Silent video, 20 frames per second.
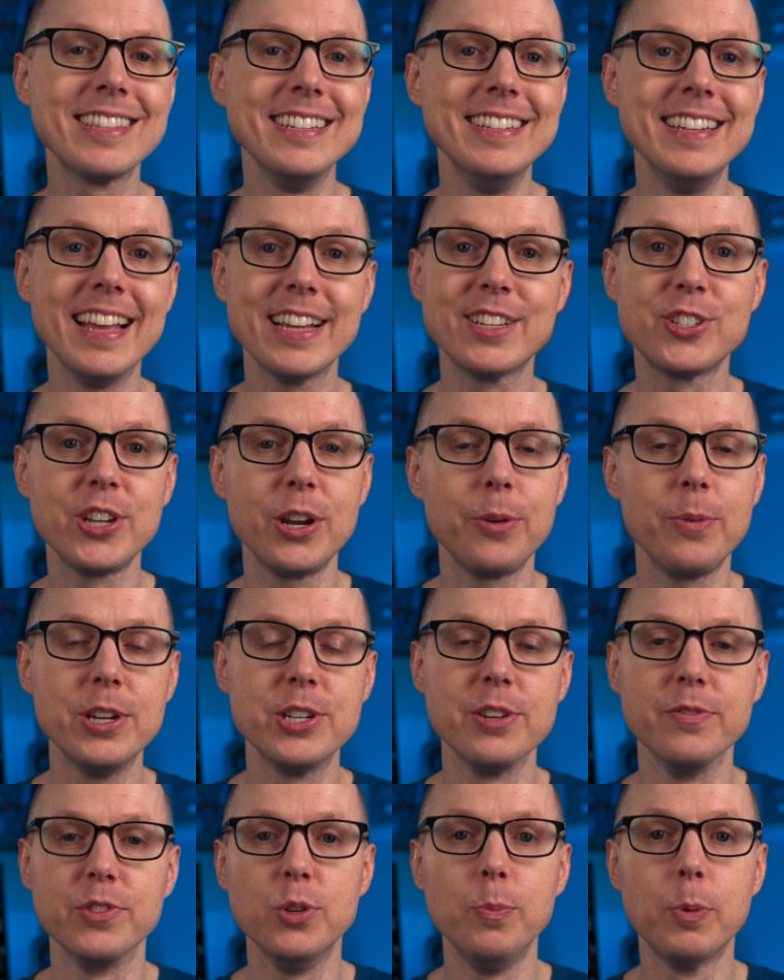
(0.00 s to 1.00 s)
the next
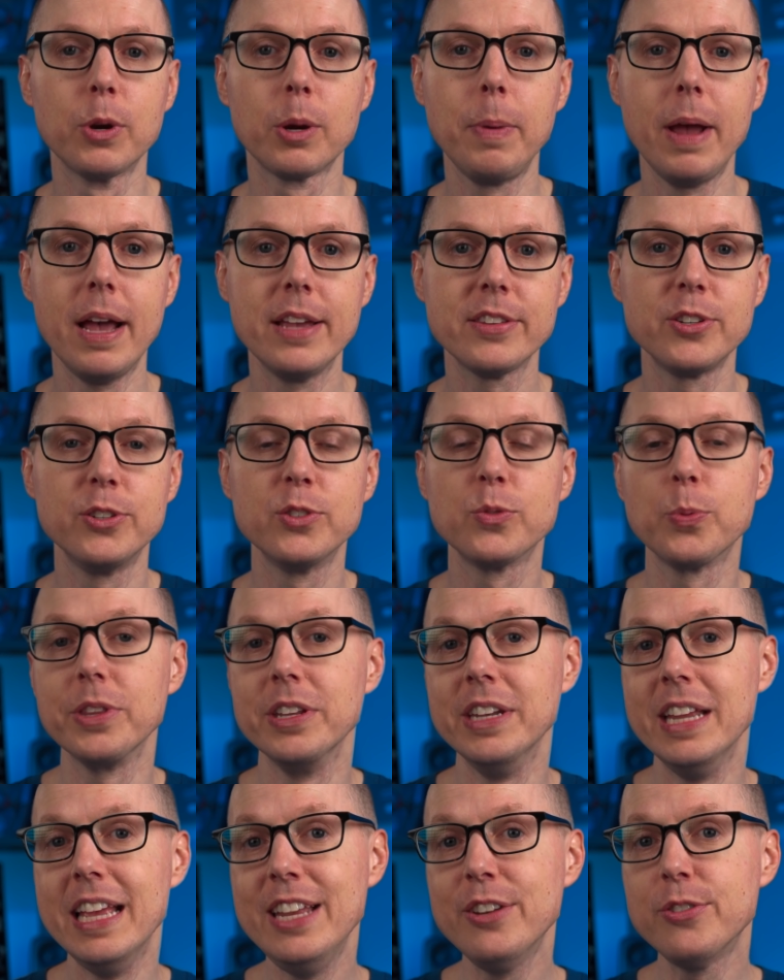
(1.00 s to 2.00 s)
generation of supercapacitors with
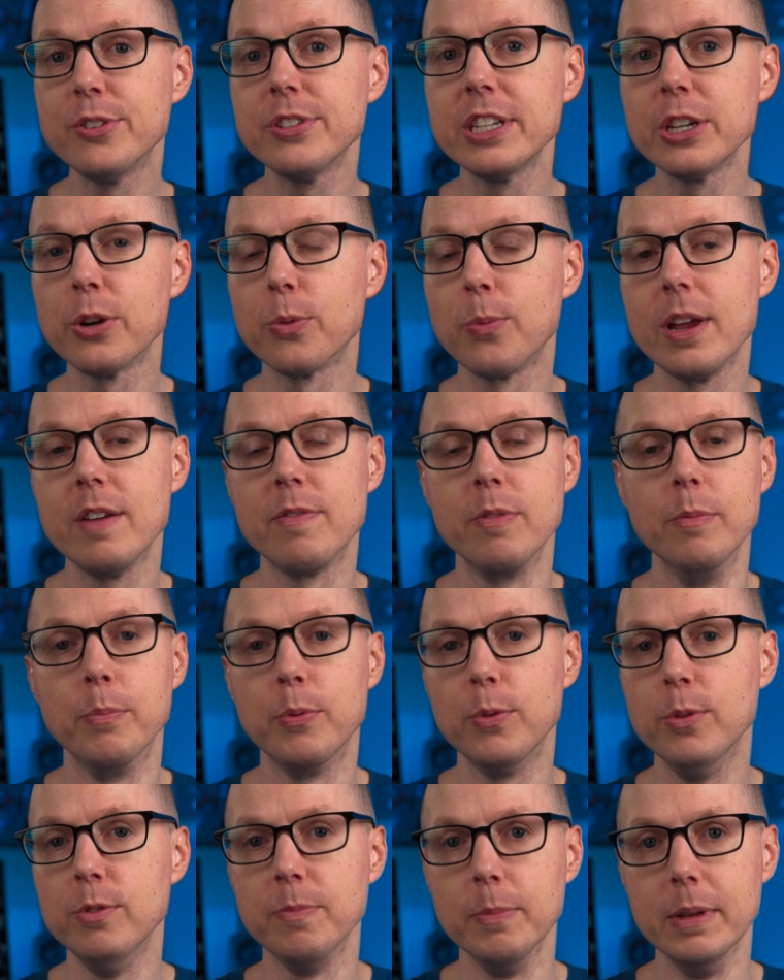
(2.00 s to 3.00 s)
an interesting array of
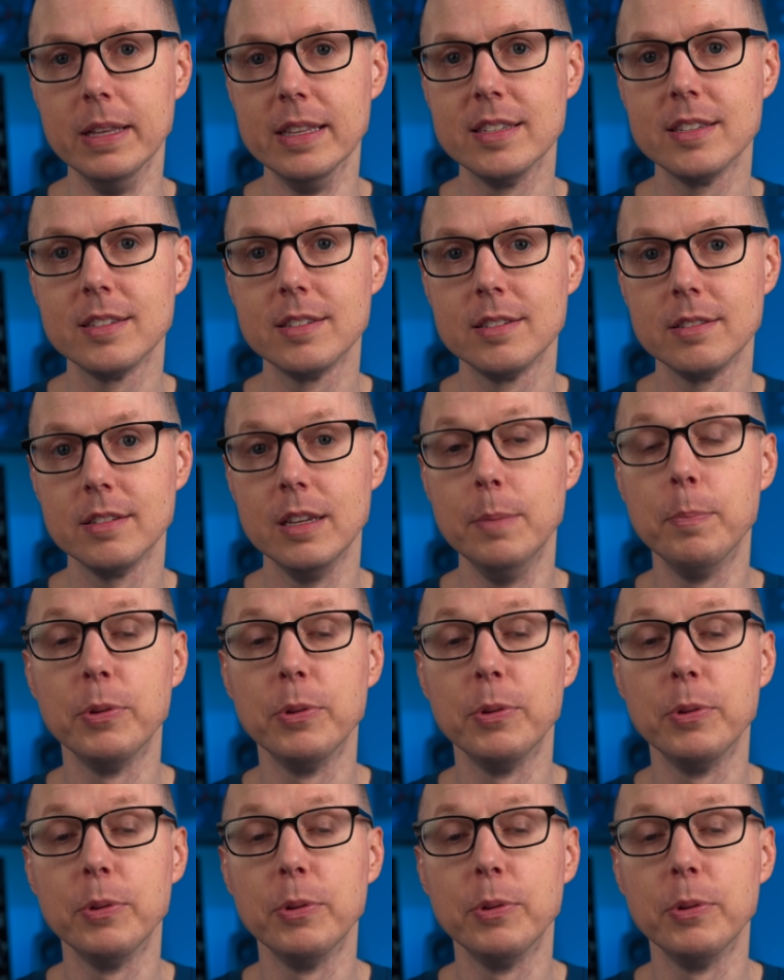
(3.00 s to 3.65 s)
improvements. In